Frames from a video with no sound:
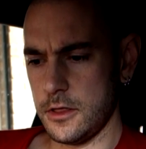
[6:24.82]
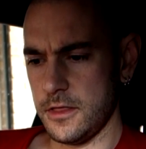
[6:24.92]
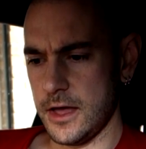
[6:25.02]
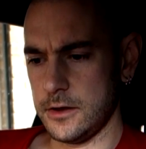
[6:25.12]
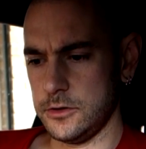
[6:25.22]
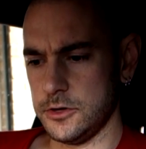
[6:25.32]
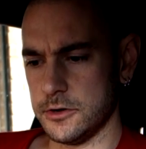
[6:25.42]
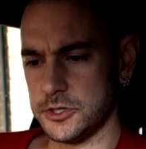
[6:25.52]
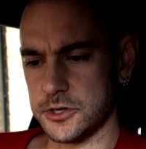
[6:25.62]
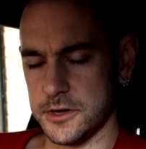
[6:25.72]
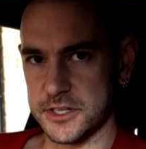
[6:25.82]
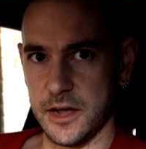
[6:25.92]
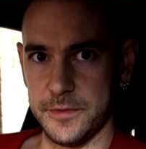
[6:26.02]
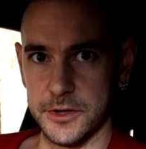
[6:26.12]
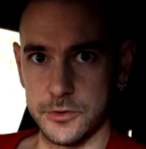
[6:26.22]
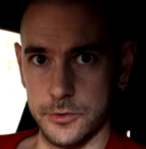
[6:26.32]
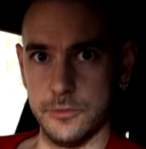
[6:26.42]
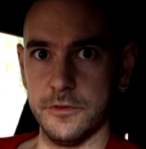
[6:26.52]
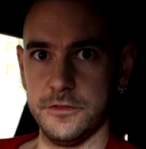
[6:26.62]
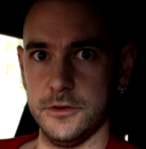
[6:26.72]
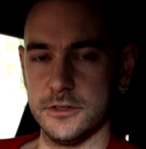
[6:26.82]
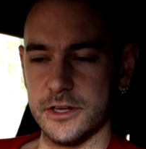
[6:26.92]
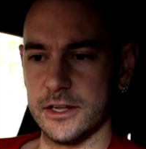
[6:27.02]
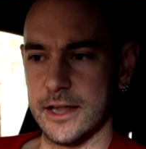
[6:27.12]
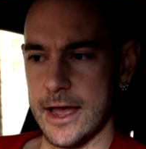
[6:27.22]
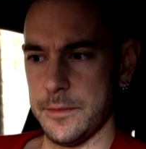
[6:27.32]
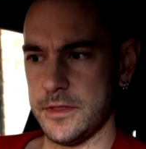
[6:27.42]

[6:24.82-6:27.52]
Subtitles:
then your insurance company could refuse the claim,